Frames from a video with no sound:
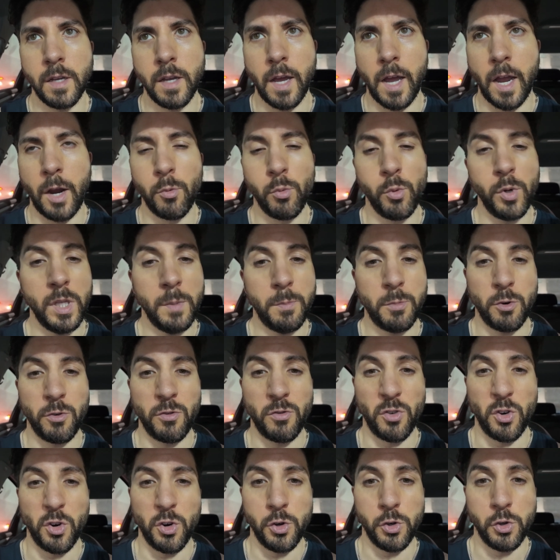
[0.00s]
I really
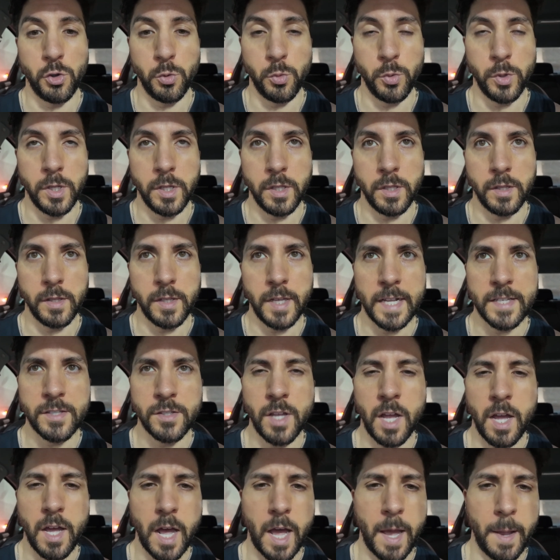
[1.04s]
prefer it's
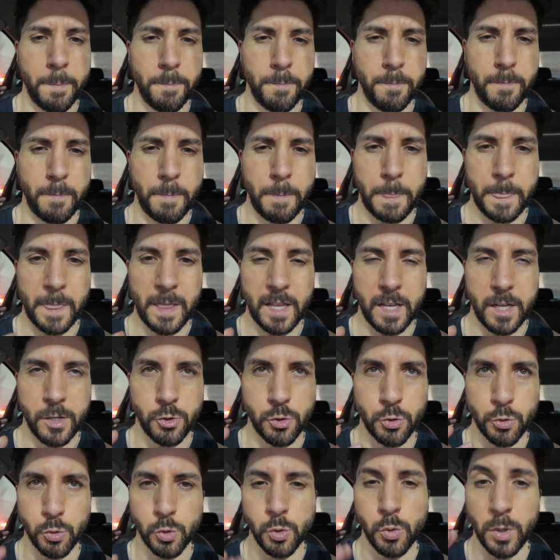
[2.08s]
not a
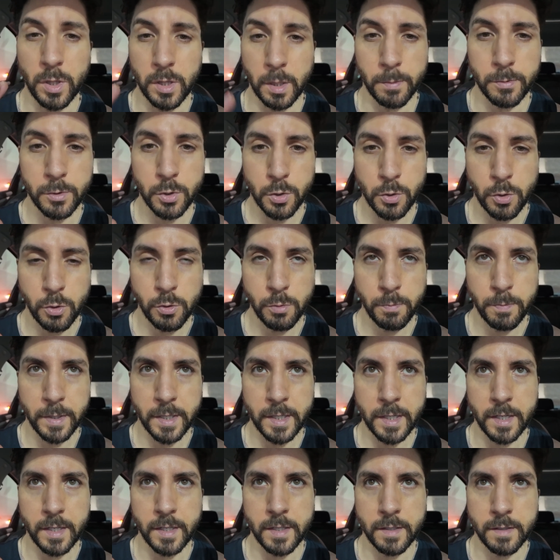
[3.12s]
true elliptical
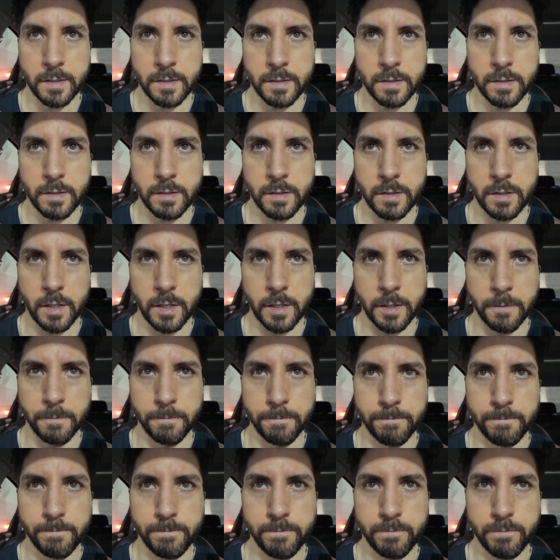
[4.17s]
because
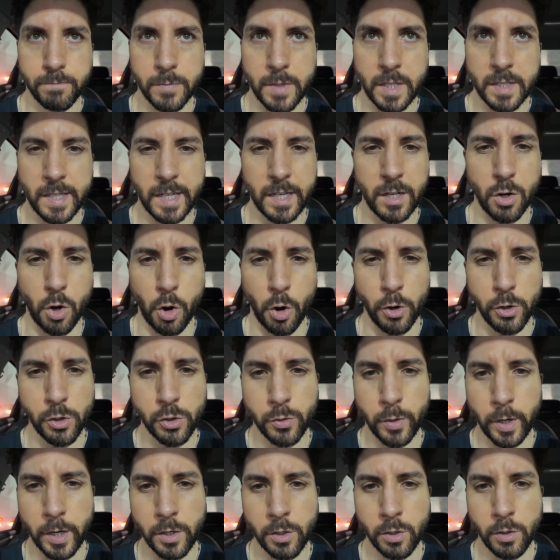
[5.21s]
it's like an arc
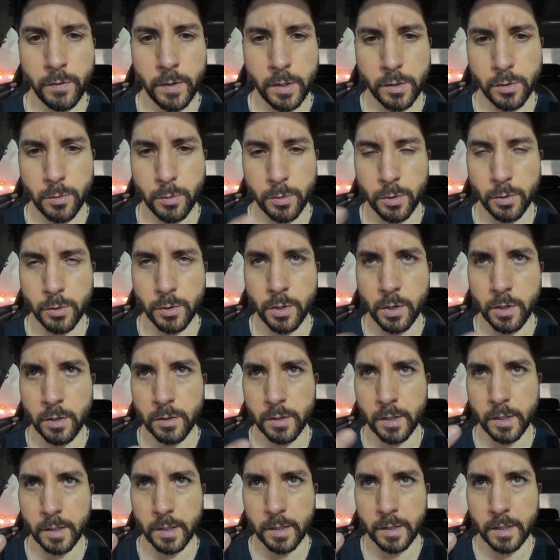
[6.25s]
trainer, if you guys know what those are,
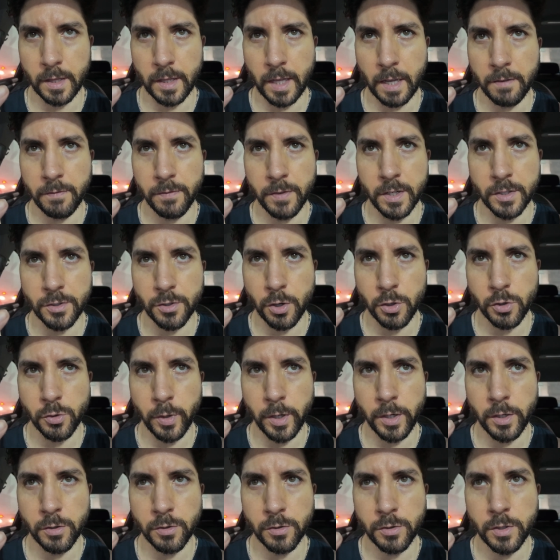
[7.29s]
like the Life Fitness arc
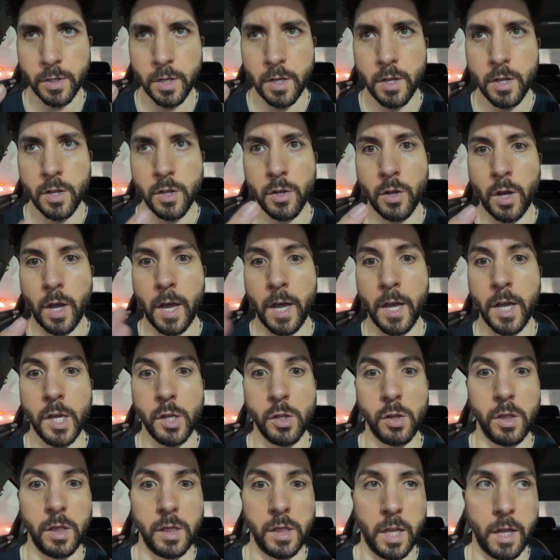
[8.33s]
trainers. I
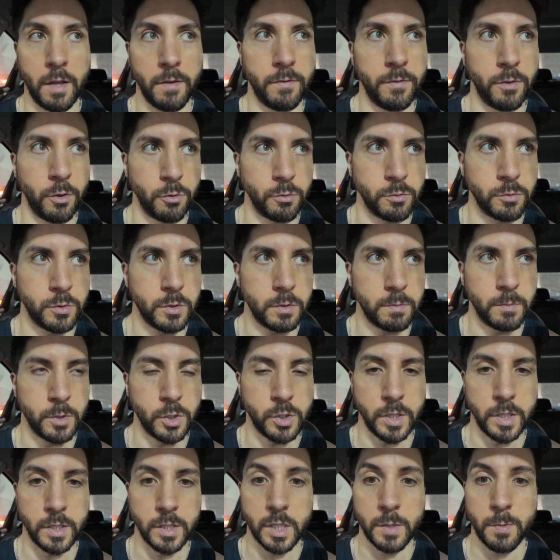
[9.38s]
love those
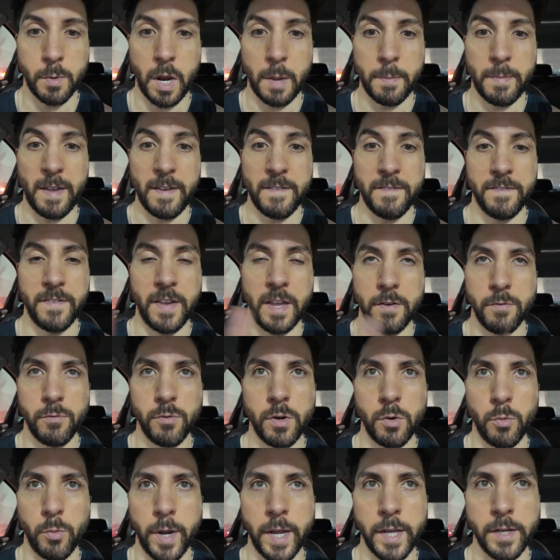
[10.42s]
machines. It's probably my
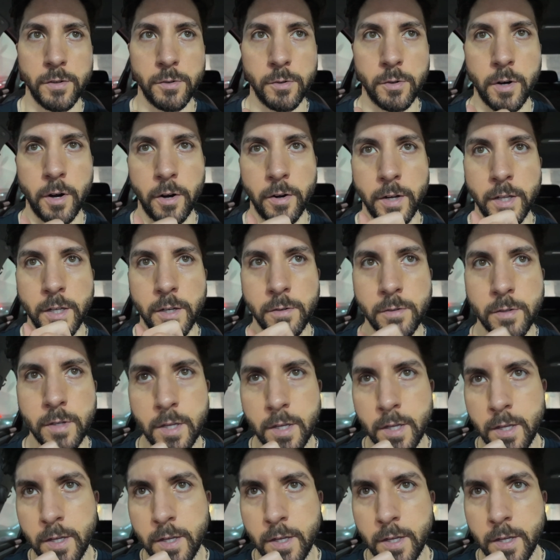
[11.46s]
favorite way to do cardio.